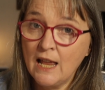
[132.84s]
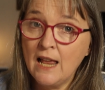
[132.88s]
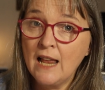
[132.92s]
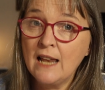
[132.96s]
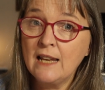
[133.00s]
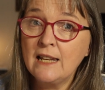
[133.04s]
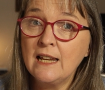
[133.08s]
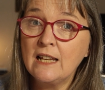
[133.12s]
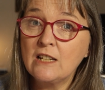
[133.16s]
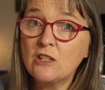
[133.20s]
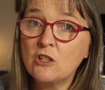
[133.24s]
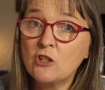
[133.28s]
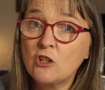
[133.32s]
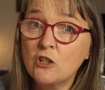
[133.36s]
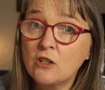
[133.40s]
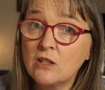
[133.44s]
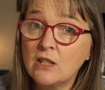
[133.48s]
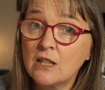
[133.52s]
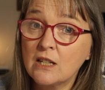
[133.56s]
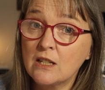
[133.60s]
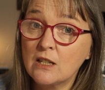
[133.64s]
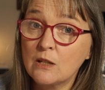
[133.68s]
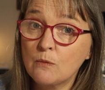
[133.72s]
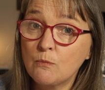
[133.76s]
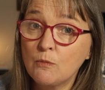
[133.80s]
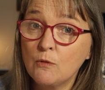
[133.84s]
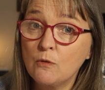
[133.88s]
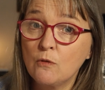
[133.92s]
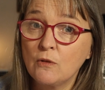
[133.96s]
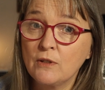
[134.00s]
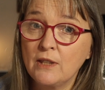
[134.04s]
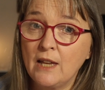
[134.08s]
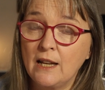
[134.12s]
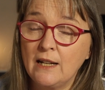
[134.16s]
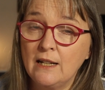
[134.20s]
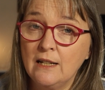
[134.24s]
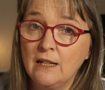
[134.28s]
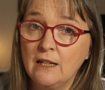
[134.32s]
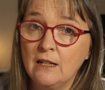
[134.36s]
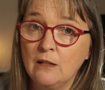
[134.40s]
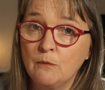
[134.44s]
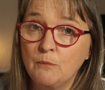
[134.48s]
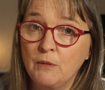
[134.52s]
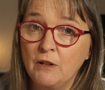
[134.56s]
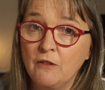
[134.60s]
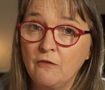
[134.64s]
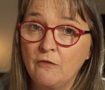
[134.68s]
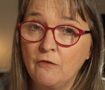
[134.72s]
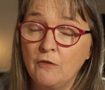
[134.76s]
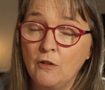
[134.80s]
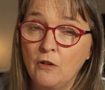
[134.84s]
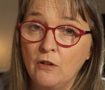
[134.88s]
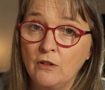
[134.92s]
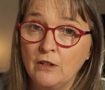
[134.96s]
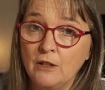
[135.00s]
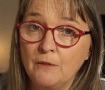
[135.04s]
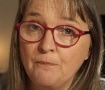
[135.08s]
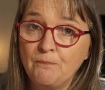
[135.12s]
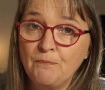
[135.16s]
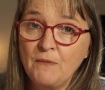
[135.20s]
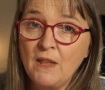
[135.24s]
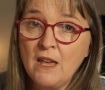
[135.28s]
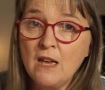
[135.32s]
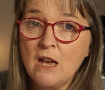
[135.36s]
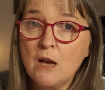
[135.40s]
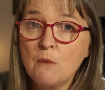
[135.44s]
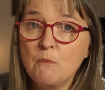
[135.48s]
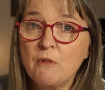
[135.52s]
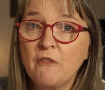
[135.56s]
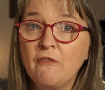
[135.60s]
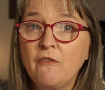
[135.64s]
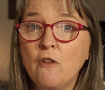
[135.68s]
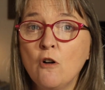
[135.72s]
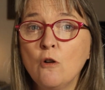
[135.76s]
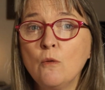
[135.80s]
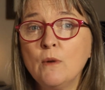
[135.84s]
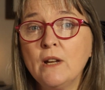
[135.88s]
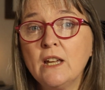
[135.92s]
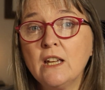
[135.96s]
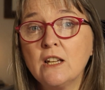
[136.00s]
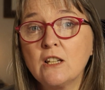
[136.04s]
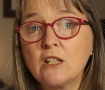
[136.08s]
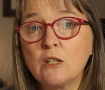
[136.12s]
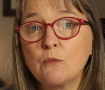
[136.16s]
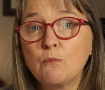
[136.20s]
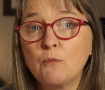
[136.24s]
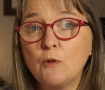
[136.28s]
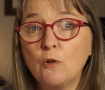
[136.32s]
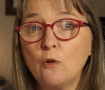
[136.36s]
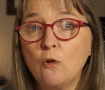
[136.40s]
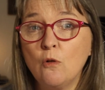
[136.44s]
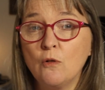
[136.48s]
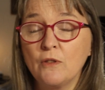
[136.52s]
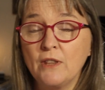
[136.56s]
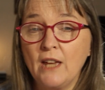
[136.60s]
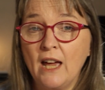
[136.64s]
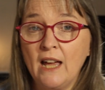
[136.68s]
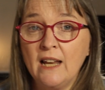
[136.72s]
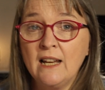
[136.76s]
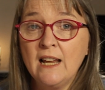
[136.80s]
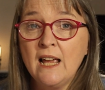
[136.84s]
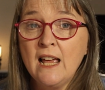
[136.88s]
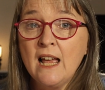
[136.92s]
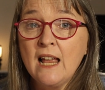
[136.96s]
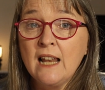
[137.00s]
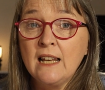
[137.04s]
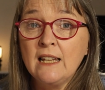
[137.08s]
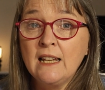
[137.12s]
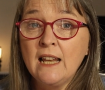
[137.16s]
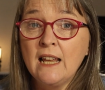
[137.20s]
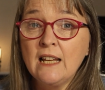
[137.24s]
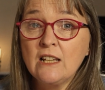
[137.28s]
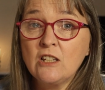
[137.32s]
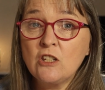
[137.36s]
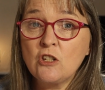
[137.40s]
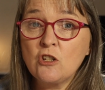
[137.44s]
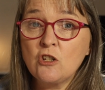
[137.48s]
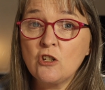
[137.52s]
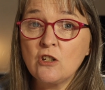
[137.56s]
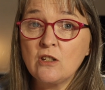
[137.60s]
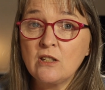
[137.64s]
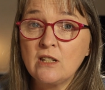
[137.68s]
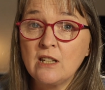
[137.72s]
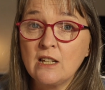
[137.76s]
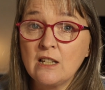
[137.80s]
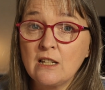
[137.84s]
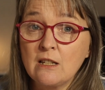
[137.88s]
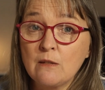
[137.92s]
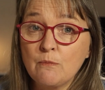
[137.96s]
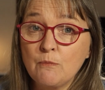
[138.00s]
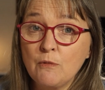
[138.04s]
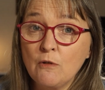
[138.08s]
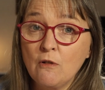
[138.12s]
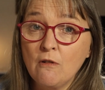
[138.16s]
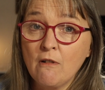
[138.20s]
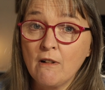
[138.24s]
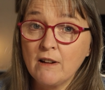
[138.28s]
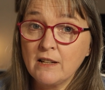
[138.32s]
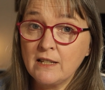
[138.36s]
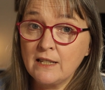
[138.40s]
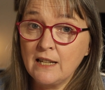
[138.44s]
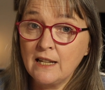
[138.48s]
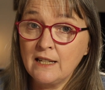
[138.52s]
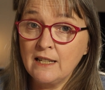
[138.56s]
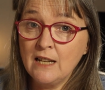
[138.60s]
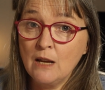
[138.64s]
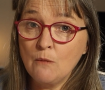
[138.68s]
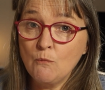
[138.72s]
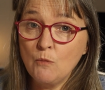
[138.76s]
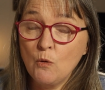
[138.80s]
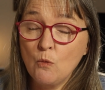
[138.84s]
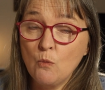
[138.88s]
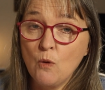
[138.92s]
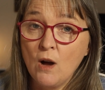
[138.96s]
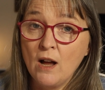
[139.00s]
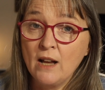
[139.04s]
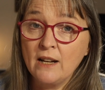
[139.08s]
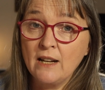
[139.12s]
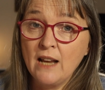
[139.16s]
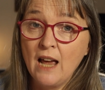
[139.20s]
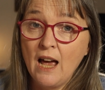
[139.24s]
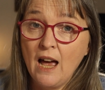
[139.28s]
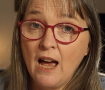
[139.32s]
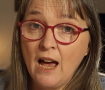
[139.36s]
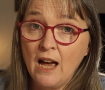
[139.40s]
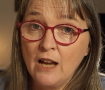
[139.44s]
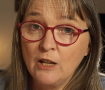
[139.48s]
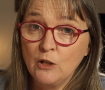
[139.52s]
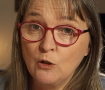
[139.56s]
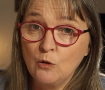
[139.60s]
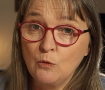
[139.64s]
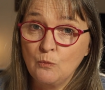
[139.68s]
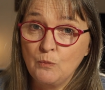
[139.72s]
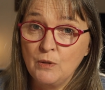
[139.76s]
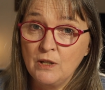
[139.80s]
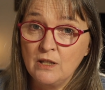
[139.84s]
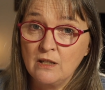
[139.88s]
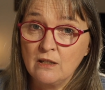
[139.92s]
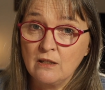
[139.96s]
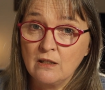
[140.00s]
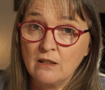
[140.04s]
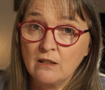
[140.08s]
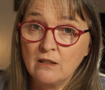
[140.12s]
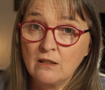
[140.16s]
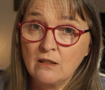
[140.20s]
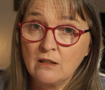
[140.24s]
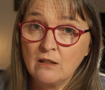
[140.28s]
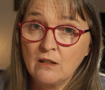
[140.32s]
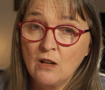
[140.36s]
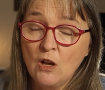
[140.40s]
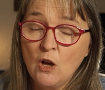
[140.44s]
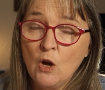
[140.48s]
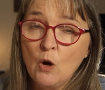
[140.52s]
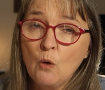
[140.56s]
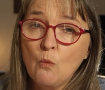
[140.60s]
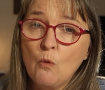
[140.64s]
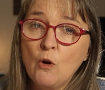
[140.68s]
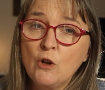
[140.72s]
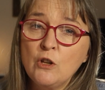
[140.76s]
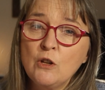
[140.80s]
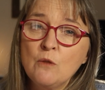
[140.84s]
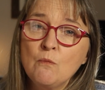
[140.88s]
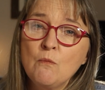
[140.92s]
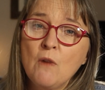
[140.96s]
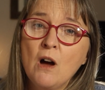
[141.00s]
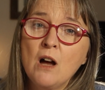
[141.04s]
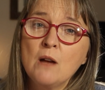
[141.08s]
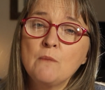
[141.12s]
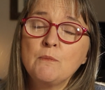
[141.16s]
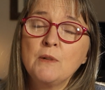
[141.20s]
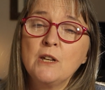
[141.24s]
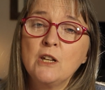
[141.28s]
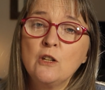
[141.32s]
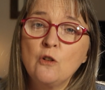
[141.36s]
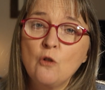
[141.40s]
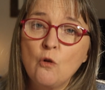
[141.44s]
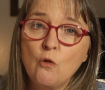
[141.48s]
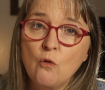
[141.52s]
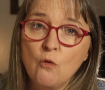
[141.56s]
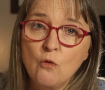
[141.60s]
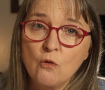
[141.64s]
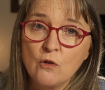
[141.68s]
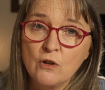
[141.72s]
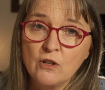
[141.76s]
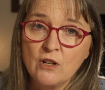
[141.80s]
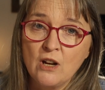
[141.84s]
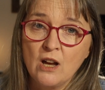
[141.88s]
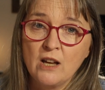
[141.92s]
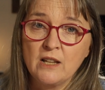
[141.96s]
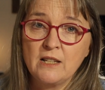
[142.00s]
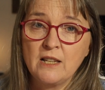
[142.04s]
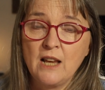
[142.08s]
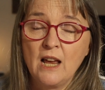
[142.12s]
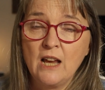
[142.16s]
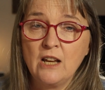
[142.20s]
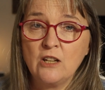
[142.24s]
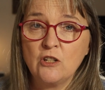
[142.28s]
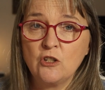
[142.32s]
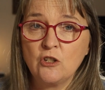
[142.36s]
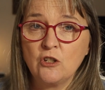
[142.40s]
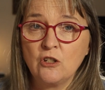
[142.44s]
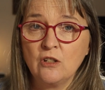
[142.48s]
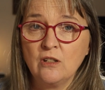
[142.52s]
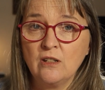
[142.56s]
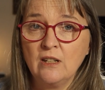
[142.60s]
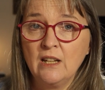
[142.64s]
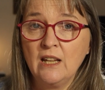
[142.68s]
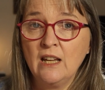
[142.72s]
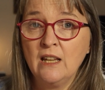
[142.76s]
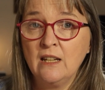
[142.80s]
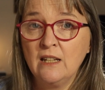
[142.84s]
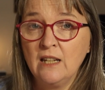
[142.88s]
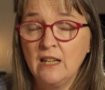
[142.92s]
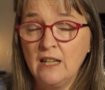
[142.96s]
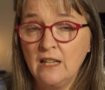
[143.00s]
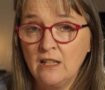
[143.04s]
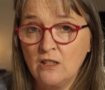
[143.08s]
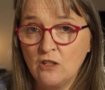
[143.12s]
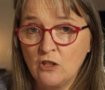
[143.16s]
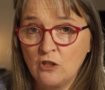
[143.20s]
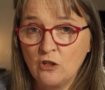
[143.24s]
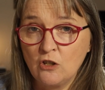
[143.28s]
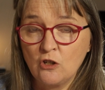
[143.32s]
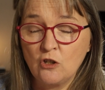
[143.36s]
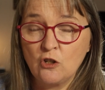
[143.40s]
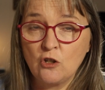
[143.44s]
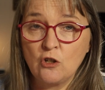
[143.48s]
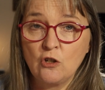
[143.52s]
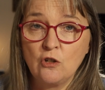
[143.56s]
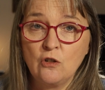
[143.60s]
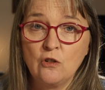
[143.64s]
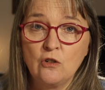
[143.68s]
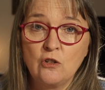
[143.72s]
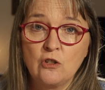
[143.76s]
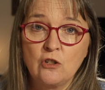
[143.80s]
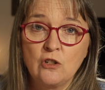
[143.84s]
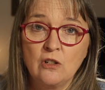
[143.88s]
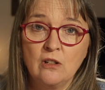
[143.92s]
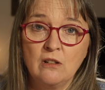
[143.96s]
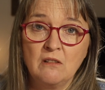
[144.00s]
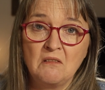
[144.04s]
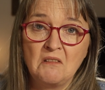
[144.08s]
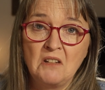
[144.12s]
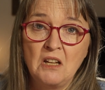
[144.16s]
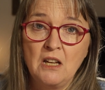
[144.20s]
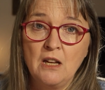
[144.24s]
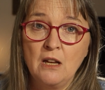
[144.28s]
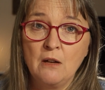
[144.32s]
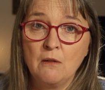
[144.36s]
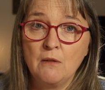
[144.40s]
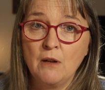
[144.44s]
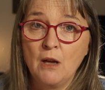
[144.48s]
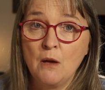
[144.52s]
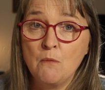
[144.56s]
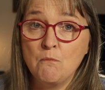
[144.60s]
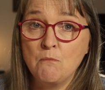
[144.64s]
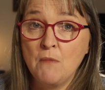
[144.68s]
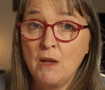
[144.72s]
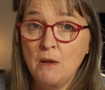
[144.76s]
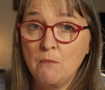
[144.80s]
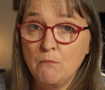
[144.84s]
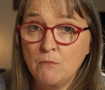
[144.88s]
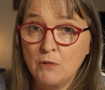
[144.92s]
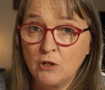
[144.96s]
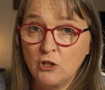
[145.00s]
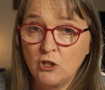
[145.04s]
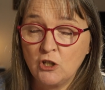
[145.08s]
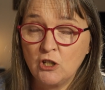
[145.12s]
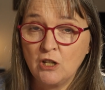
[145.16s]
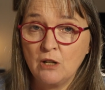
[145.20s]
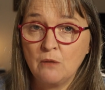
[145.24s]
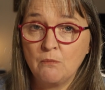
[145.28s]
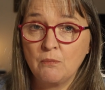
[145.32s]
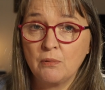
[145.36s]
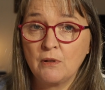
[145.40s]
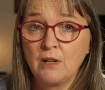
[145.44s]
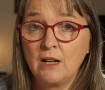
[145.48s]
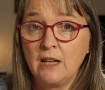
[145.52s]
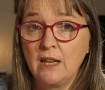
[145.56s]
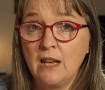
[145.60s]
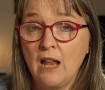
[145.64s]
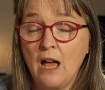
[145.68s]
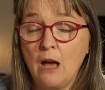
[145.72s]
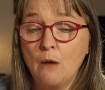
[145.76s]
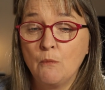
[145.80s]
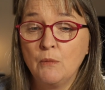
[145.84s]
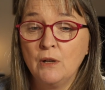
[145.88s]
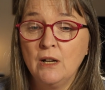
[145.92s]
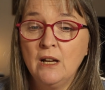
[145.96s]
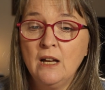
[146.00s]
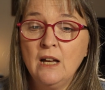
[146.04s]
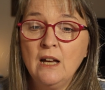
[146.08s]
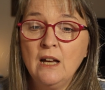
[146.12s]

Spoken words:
let's just explore that a little bit further. Before we explore that, let's just explore, I said, number 1, are you a business? Well, you might be an organisation, an institution, a membership club,